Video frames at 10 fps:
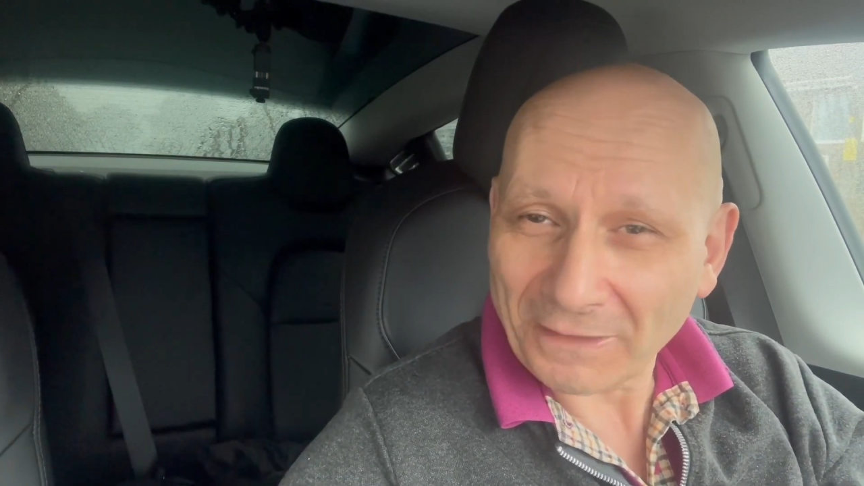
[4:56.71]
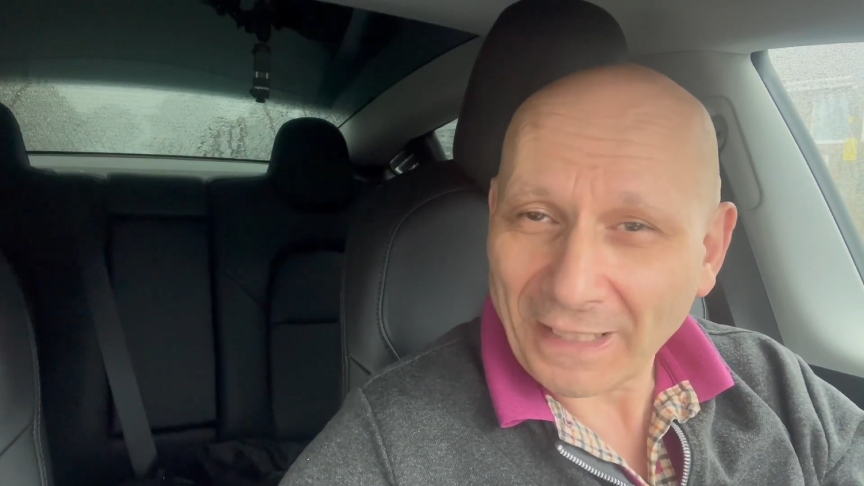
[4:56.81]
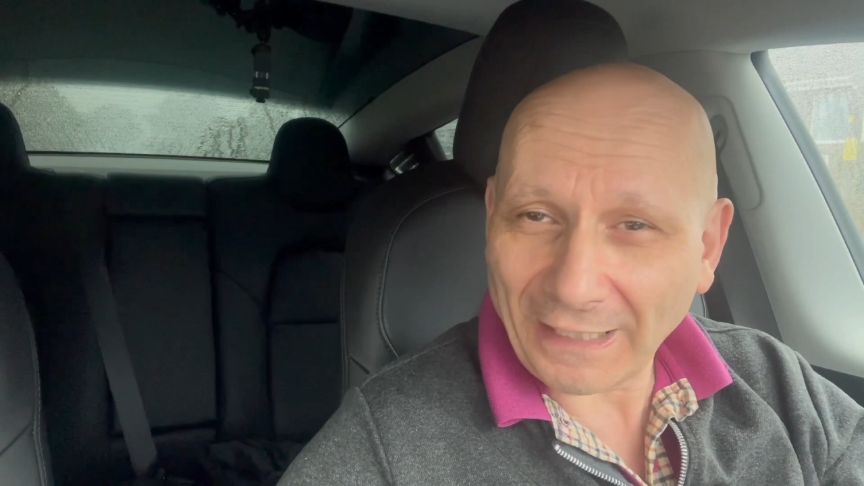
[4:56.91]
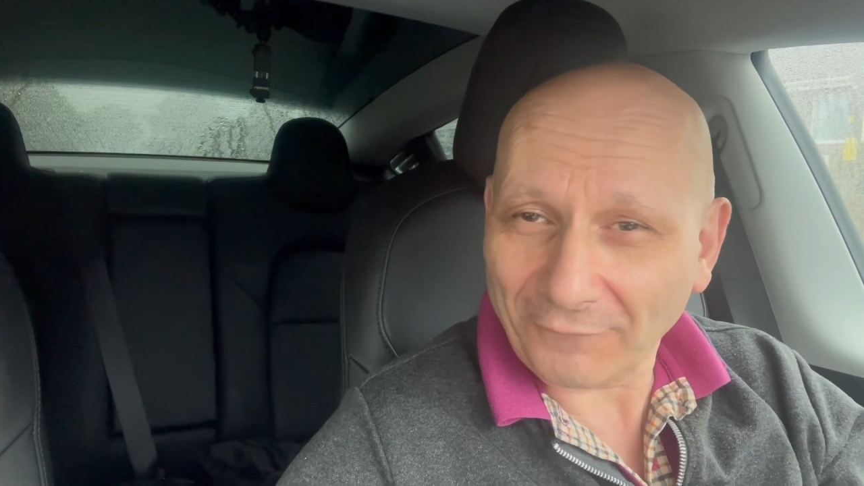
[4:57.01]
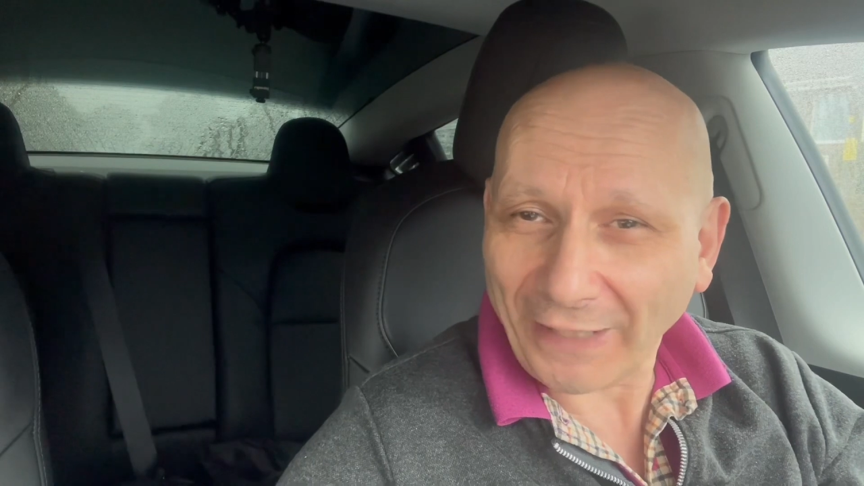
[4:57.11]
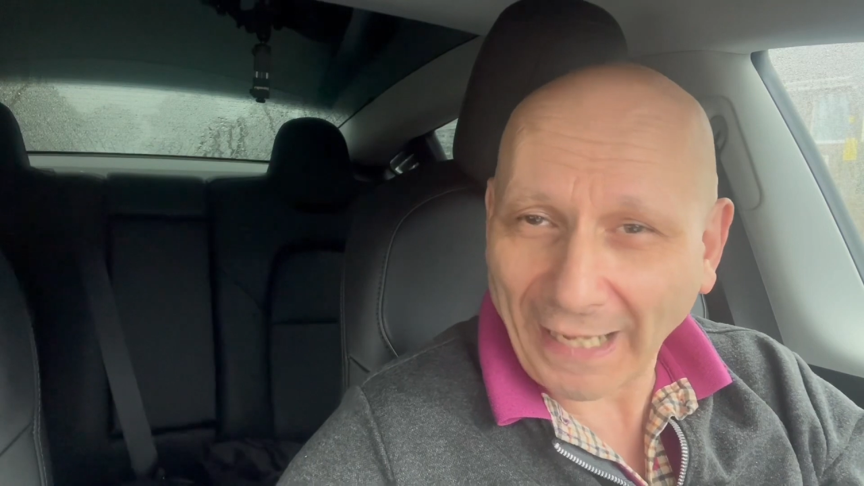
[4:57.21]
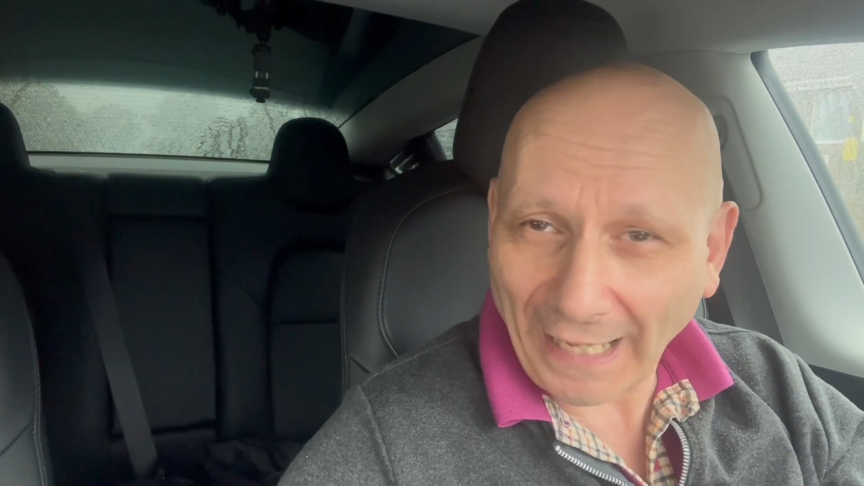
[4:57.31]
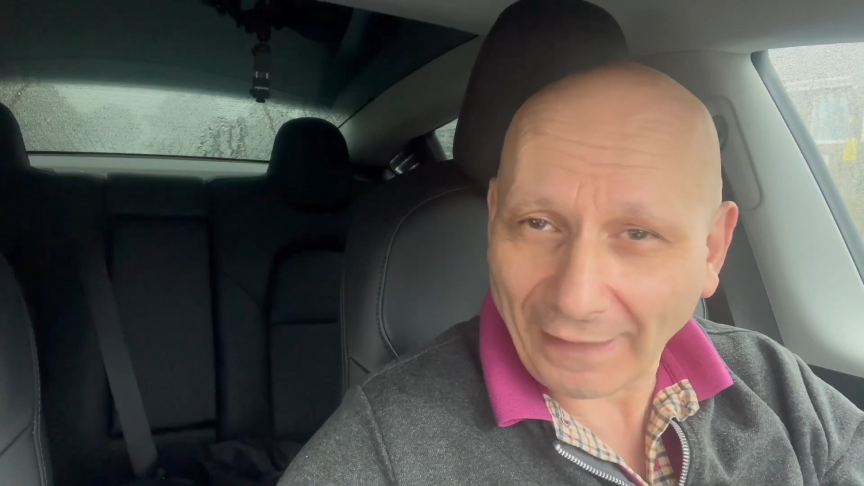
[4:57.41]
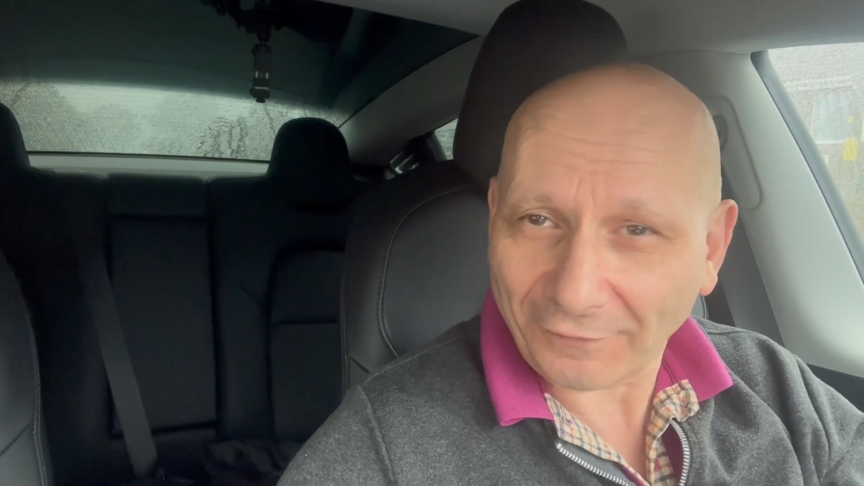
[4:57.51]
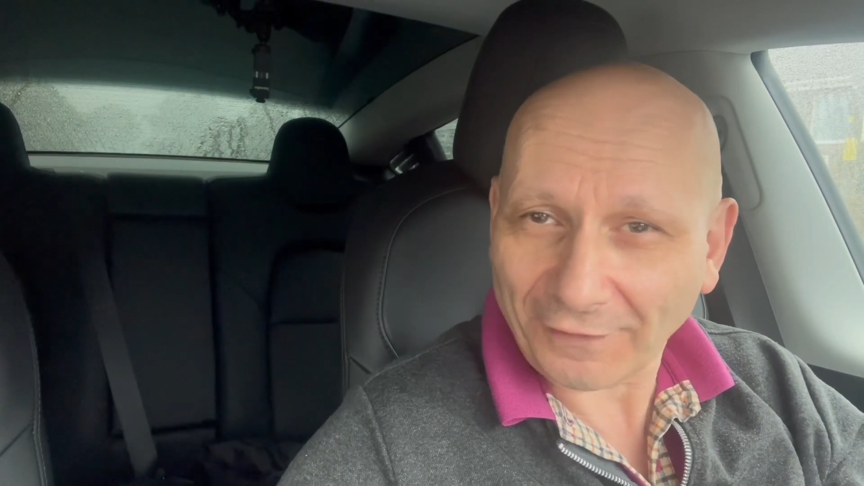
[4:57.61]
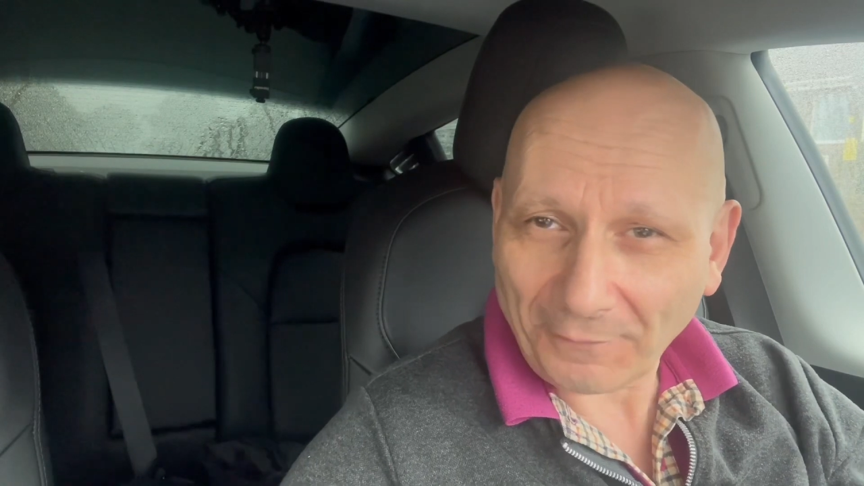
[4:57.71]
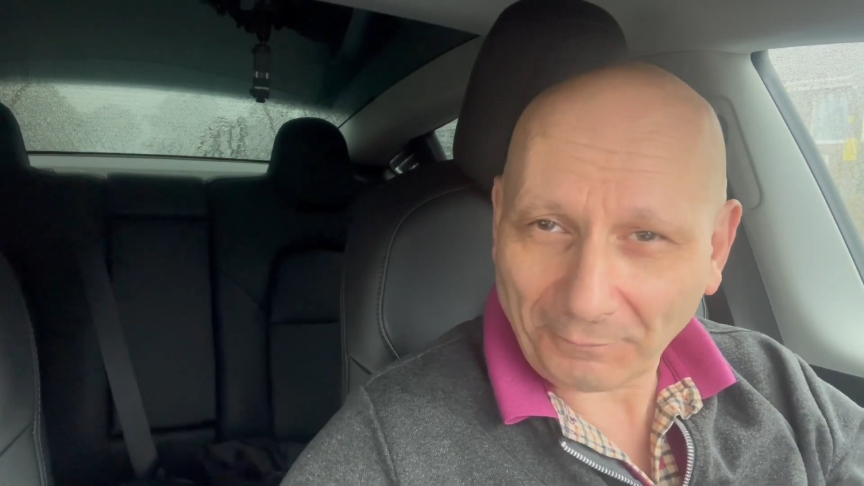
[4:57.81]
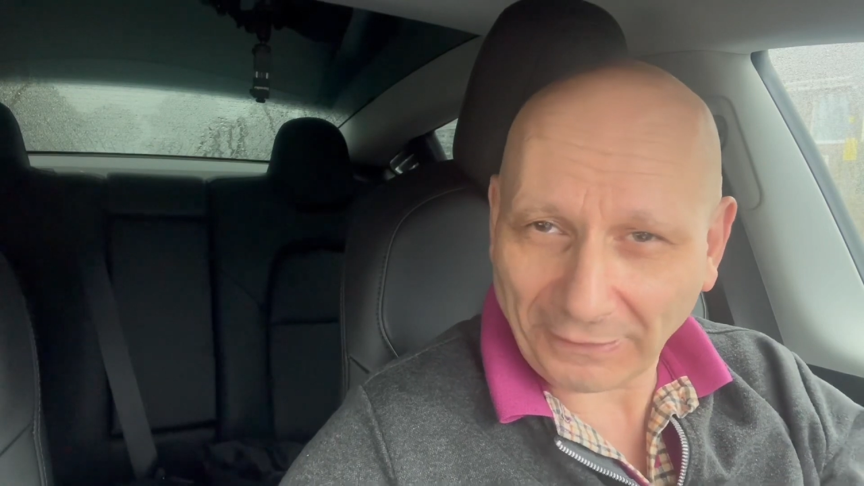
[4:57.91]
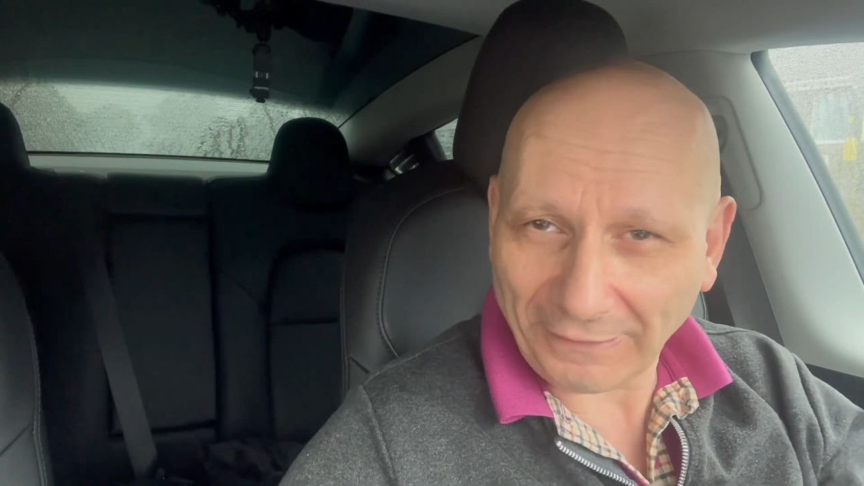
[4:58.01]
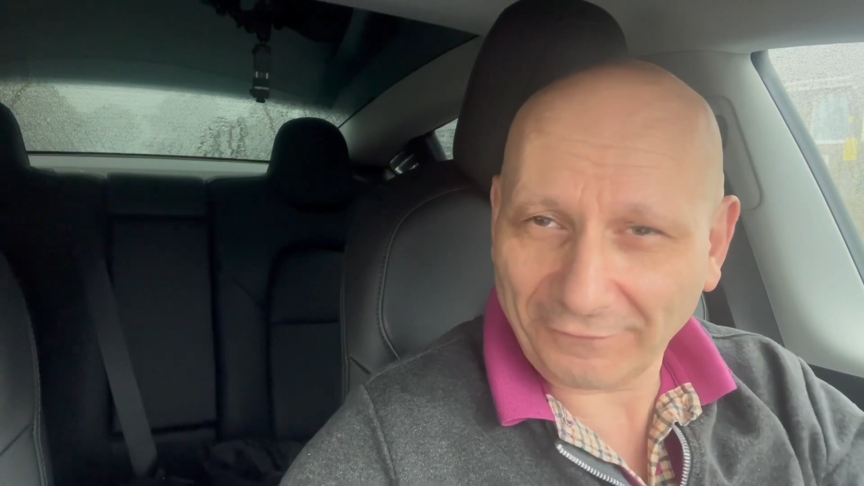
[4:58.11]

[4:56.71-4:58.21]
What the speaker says: and if it has, please